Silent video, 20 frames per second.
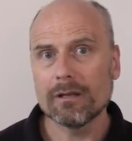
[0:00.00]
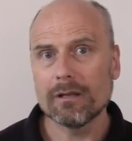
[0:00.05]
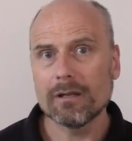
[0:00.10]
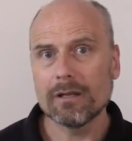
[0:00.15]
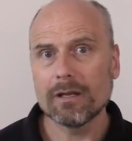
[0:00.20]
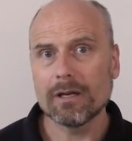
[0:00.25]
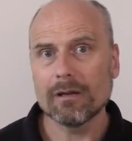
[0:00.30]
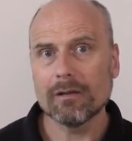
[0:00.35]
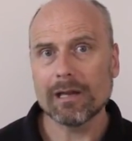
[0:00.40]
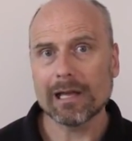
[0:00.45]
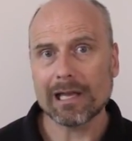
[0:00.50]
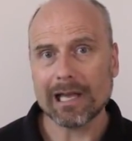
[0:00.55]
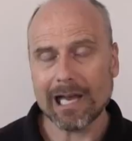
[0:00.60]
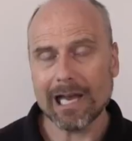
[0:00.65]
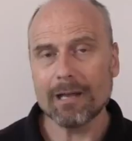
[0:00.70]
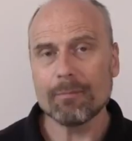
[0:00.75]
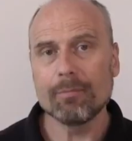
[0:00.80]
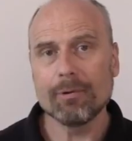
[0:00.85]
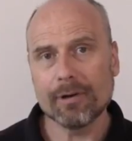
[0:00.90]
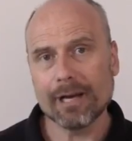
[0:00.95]
you know, like
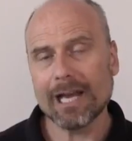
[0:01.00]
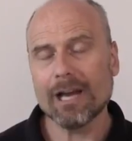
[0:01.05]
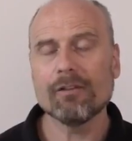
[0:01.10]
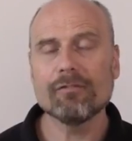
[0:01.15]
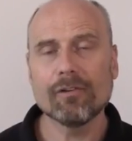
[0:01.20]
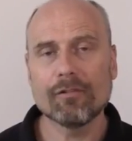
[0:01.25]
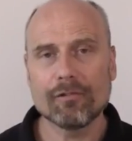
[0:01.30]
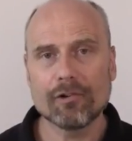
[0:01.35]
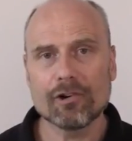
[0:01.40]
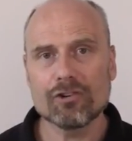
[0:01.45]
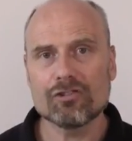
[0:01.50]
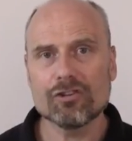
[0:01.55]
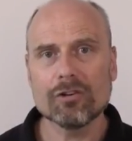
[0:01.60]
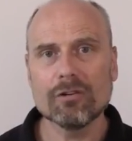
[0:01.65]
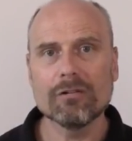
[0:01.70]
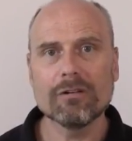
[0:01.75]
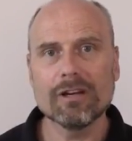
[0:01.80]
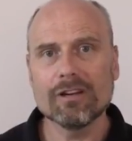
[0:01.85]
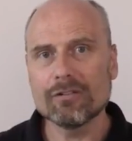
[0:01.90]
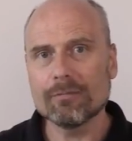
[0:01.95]
I put out for
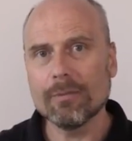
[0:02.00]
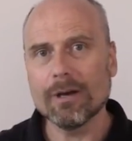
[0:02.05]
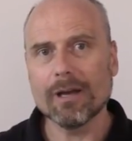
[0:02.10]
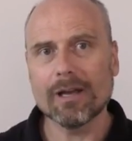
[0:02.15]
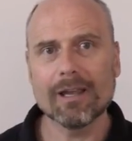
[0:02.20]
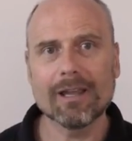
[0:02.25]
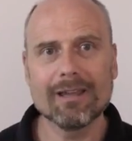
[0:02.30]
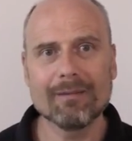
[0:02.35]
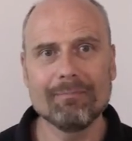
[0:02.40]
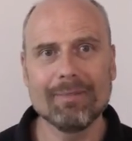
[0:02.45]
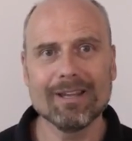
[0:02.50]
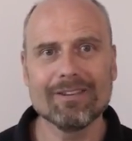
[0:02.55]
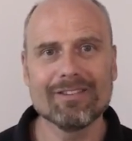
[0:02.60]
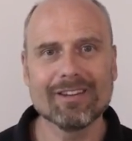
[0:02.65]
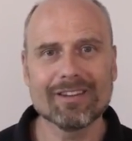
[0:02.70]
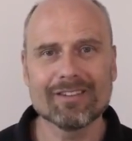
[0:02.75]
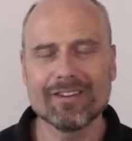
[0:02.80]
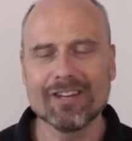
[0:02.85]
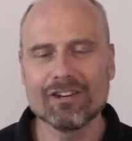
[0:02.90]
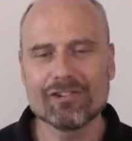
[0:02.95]
virtue is my
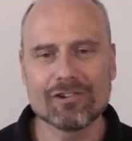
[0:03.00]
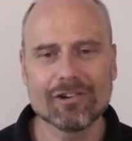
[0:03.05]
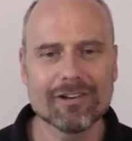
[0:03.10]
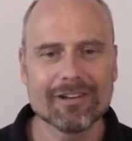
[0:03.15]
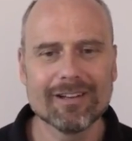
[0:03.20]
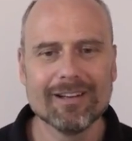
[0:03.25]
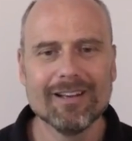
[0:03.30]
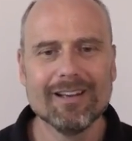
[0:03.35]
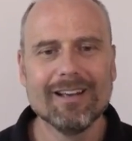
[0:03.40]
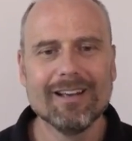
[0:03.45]
basic t-shirt.